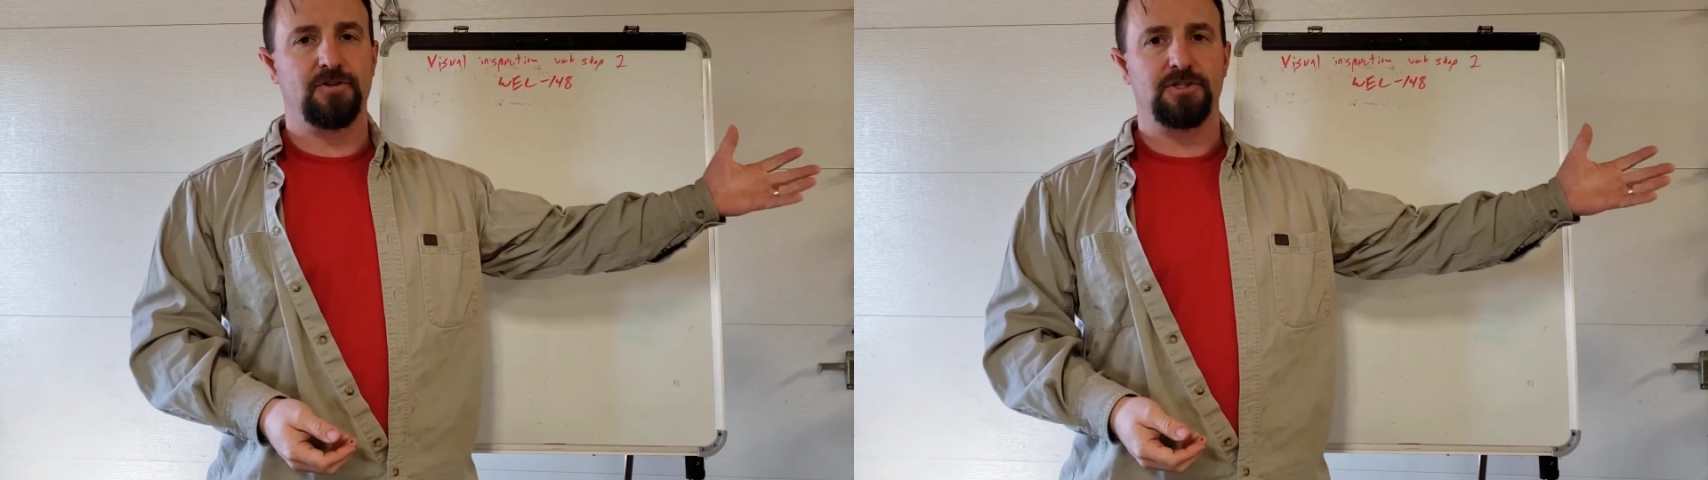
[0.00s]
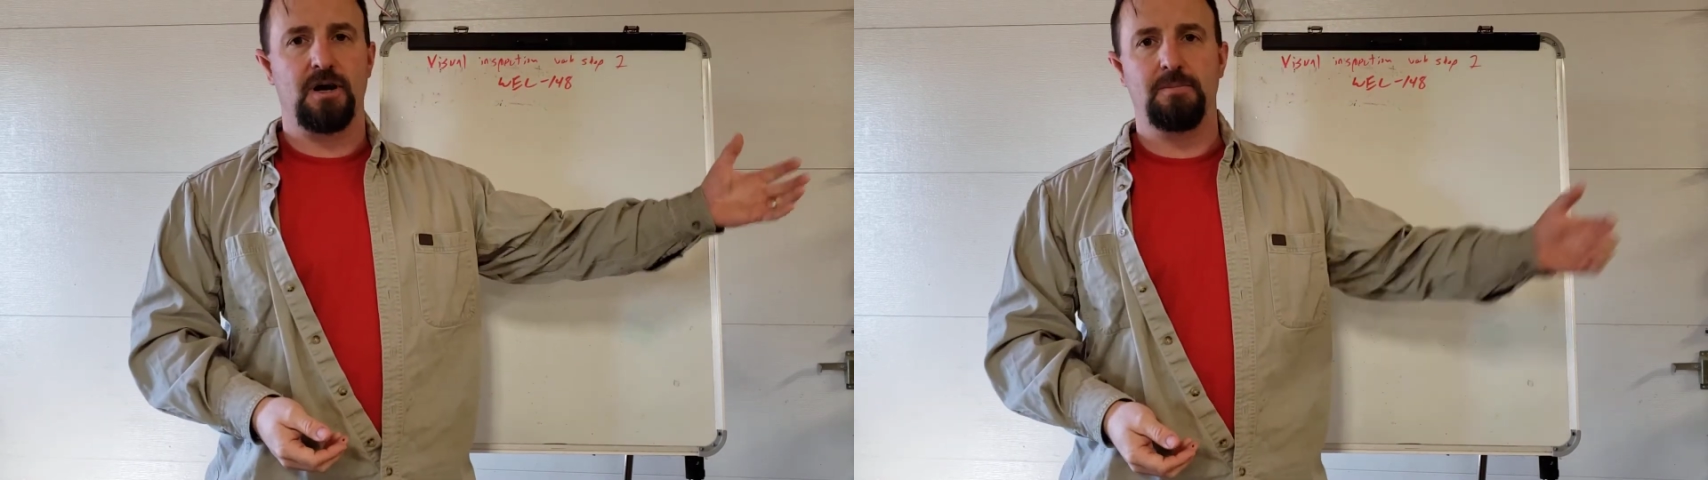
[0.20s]

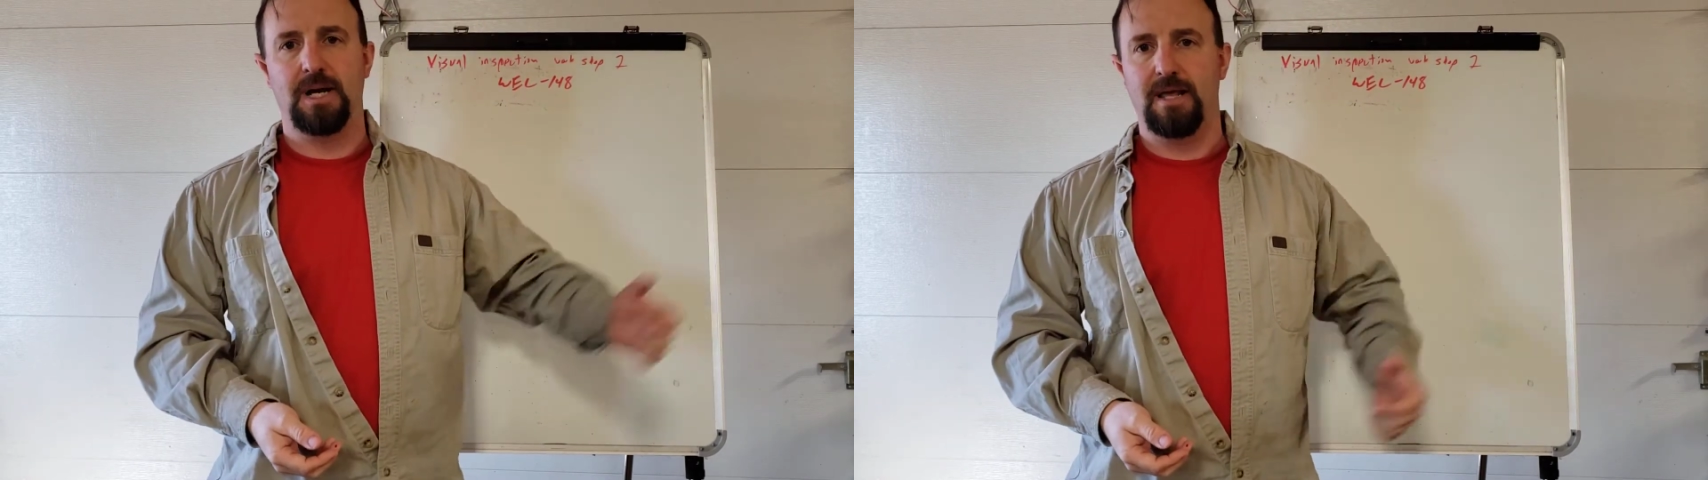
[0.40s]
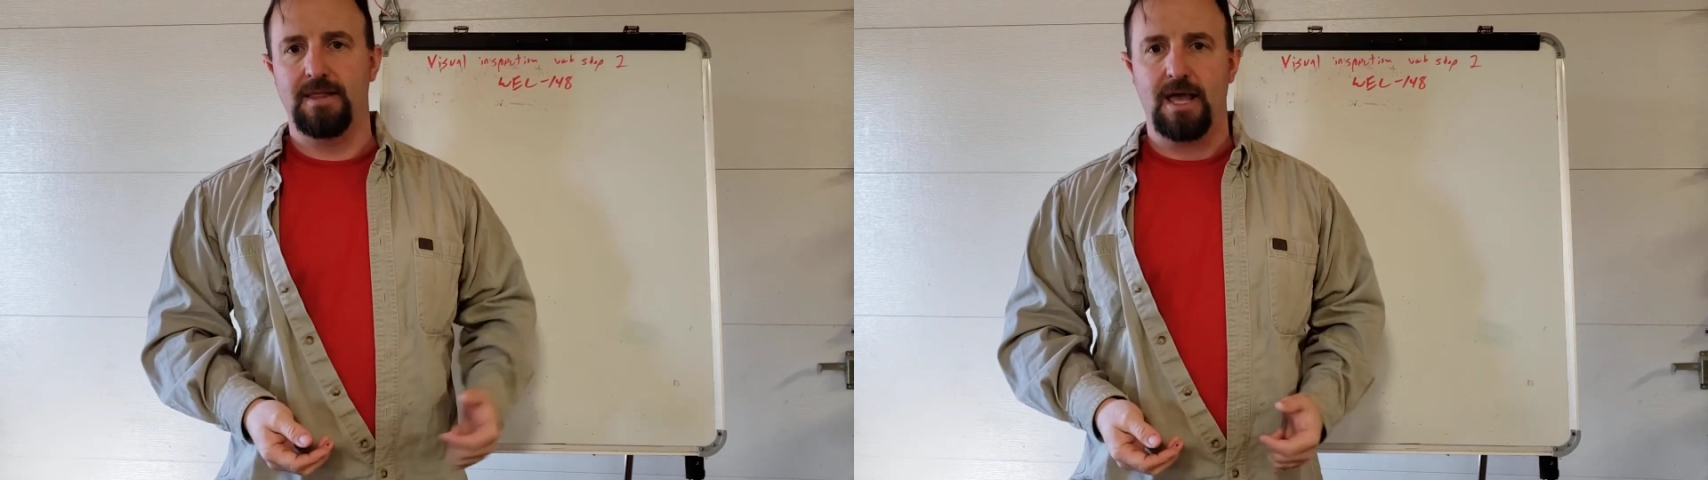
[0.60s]

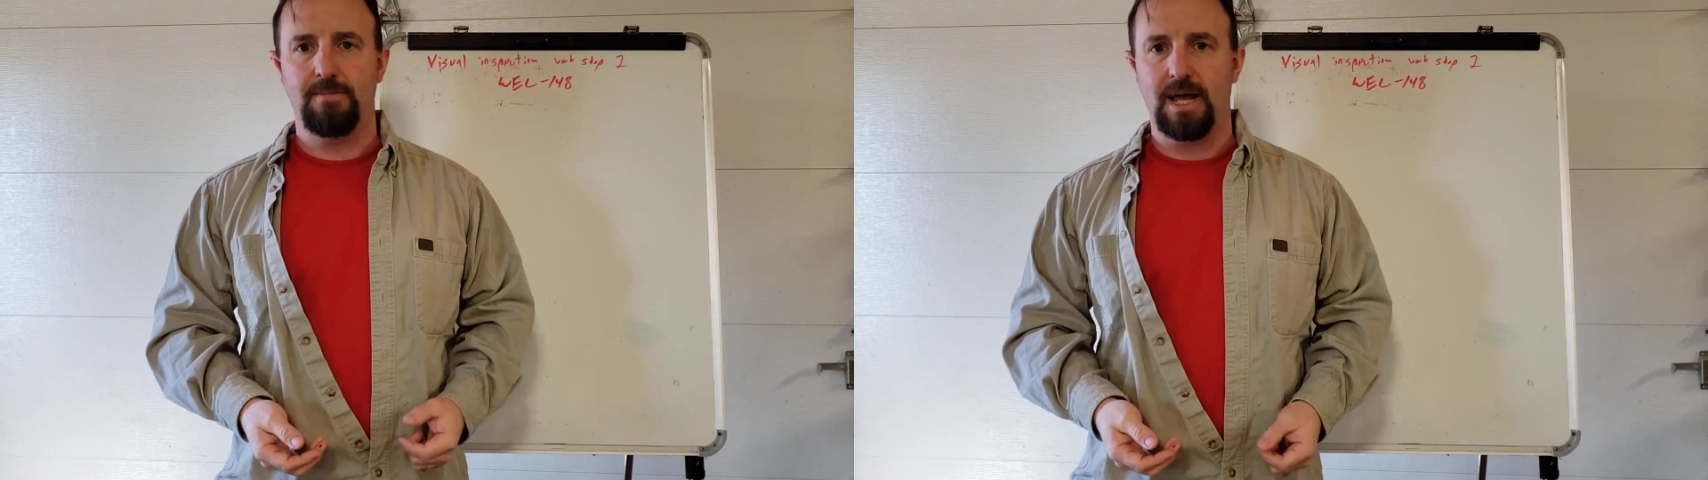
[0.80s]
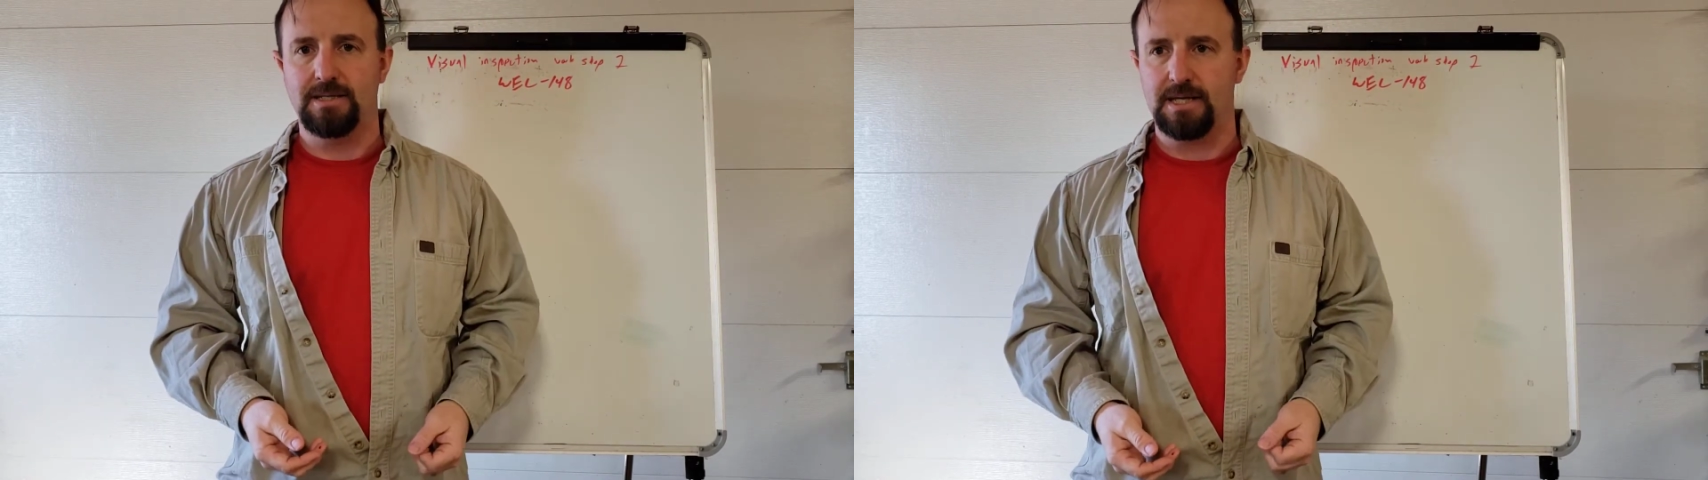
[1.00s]
somebody, they
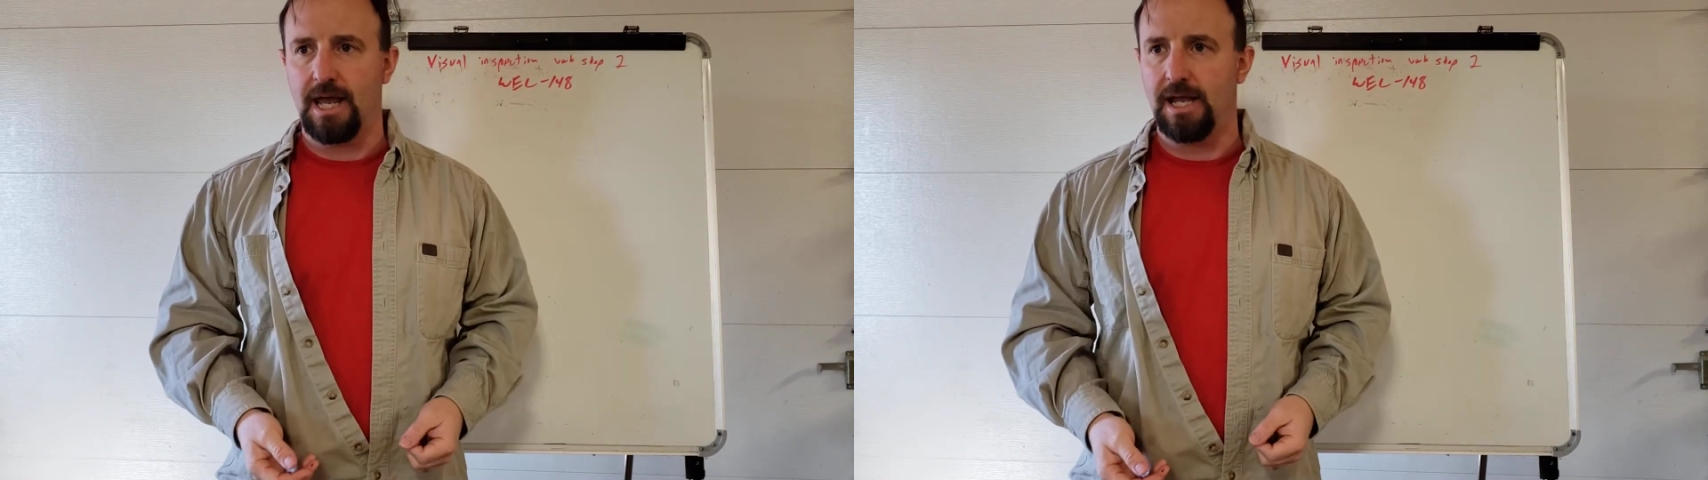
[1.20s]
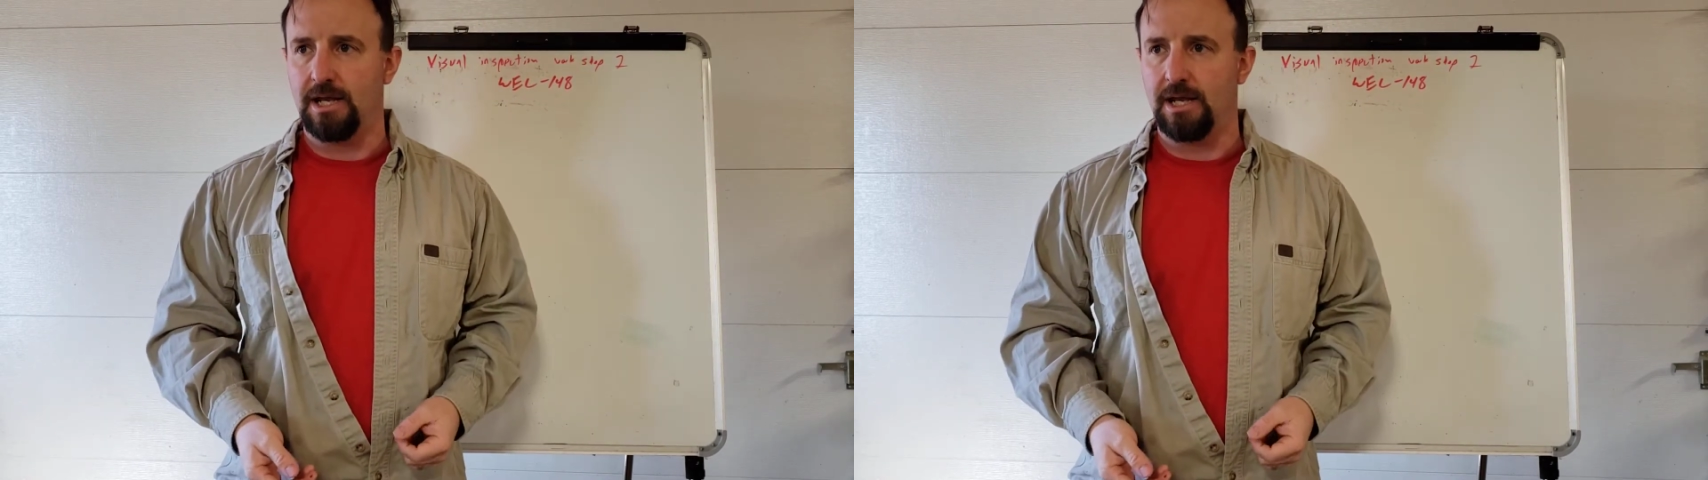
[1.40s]
may say,